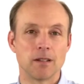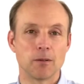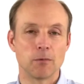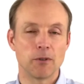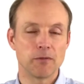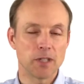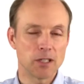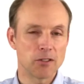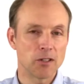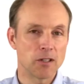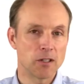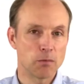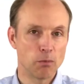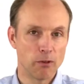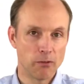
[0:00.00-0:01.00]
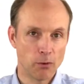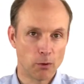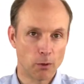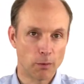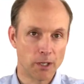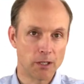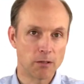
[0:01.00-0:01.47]
We've touched on this before,
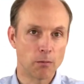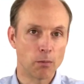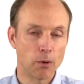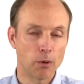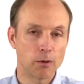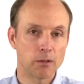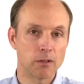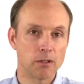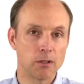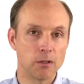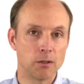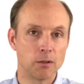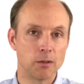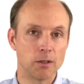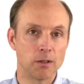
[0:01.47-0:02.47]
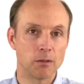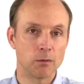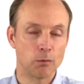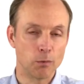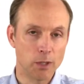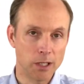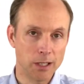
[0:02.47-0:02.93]
but it's important to
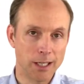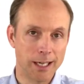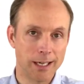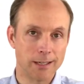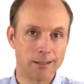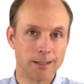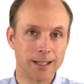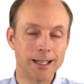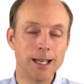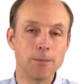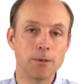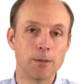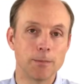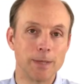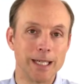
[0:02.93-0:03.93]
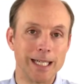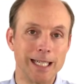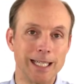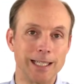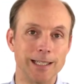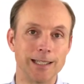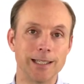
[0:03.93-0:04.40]
realize, to keep in
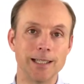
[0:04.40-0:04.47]
mind,